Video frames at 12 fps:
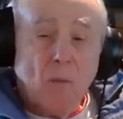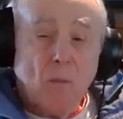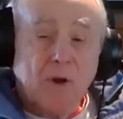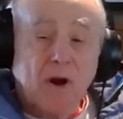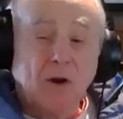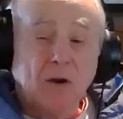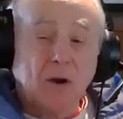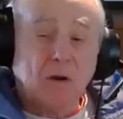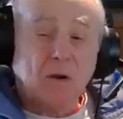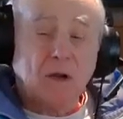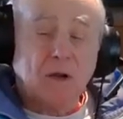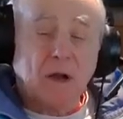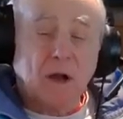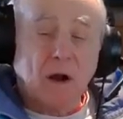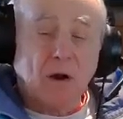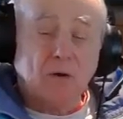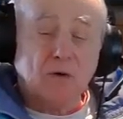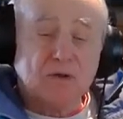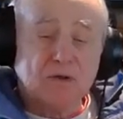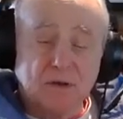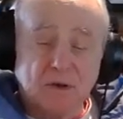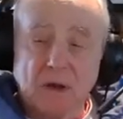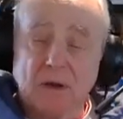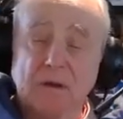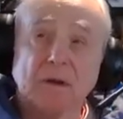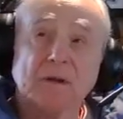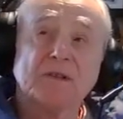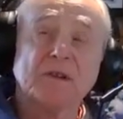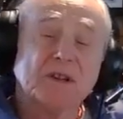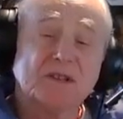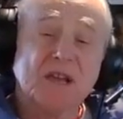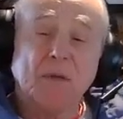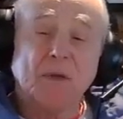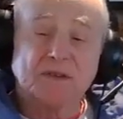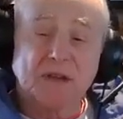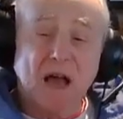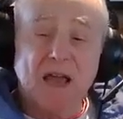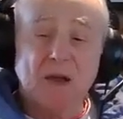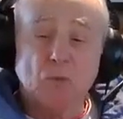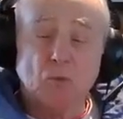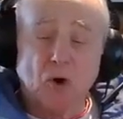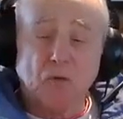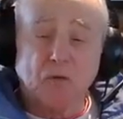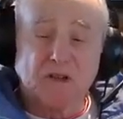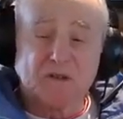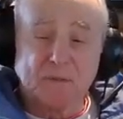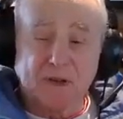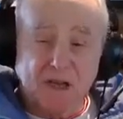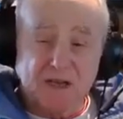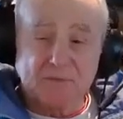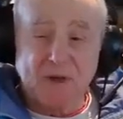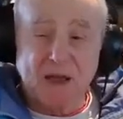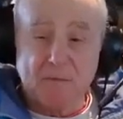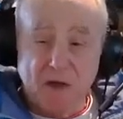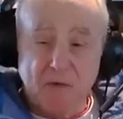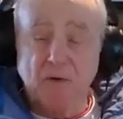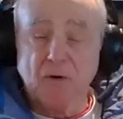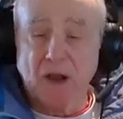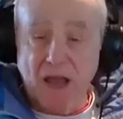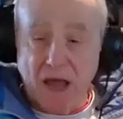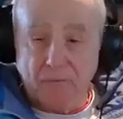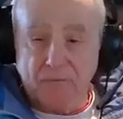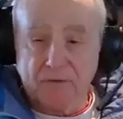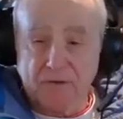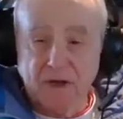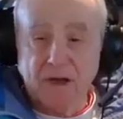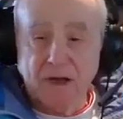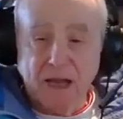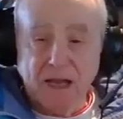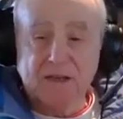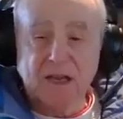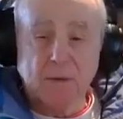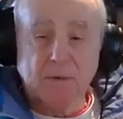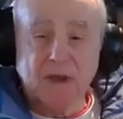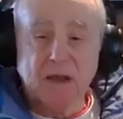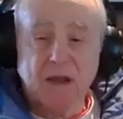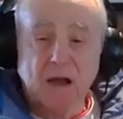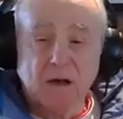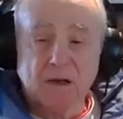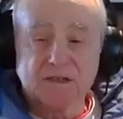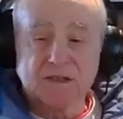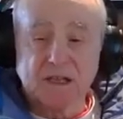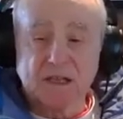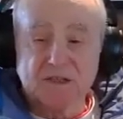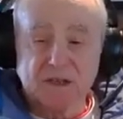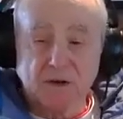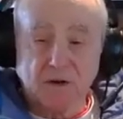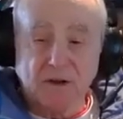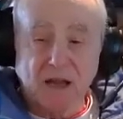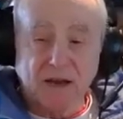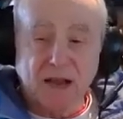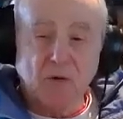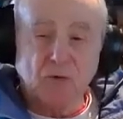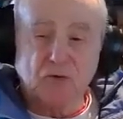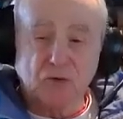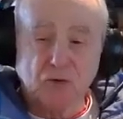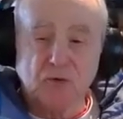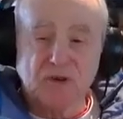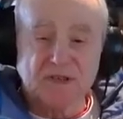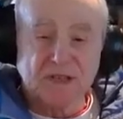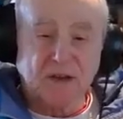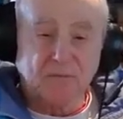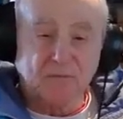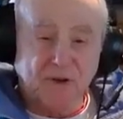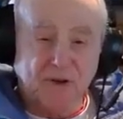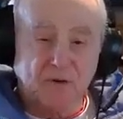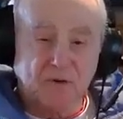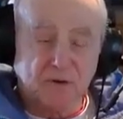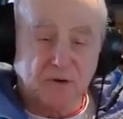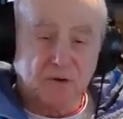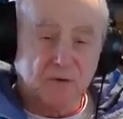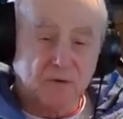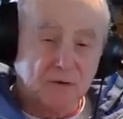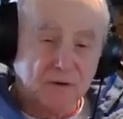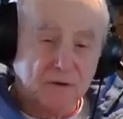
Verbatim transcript: But are are you uh, say this? I am worthless because my mother left. And tell me on a scale of zero to ten, how true does that feel to you?